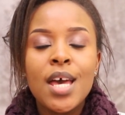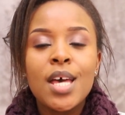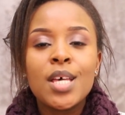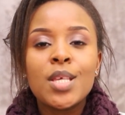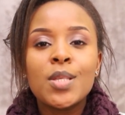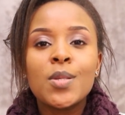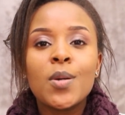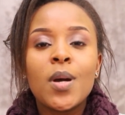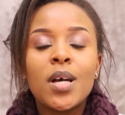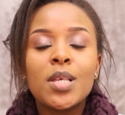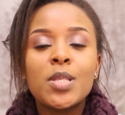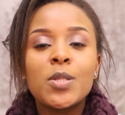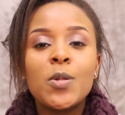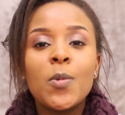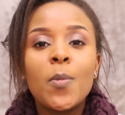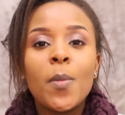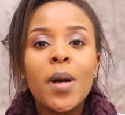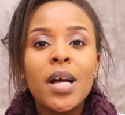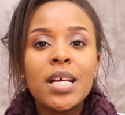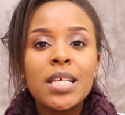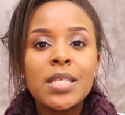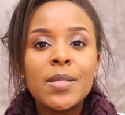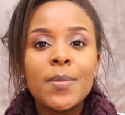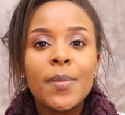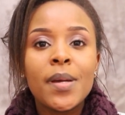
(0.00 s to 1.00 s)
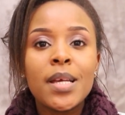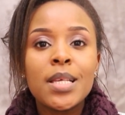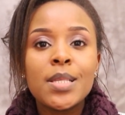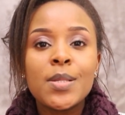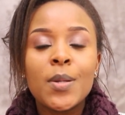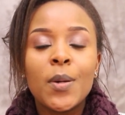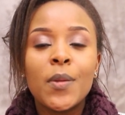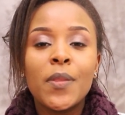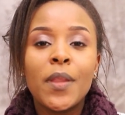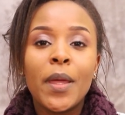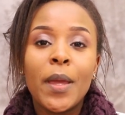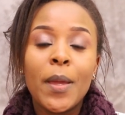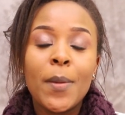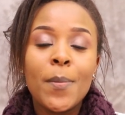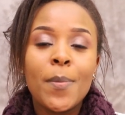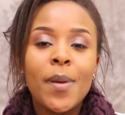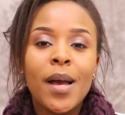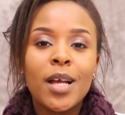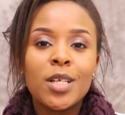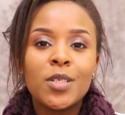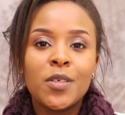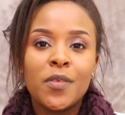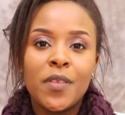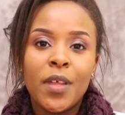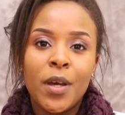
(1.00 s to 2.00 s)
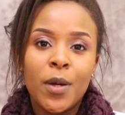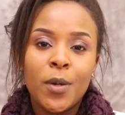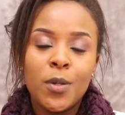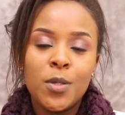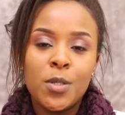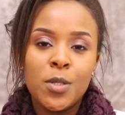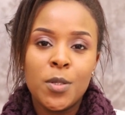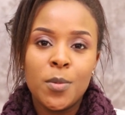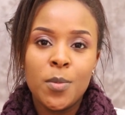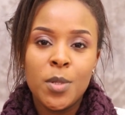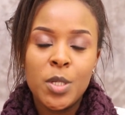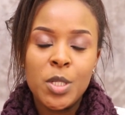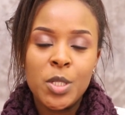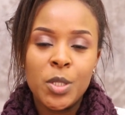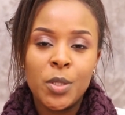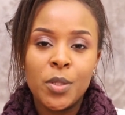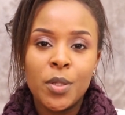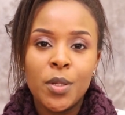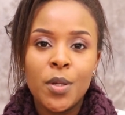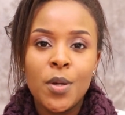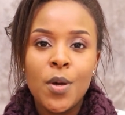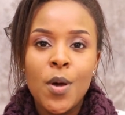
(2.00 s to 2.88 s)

so as to maximize on the impact of their contribution.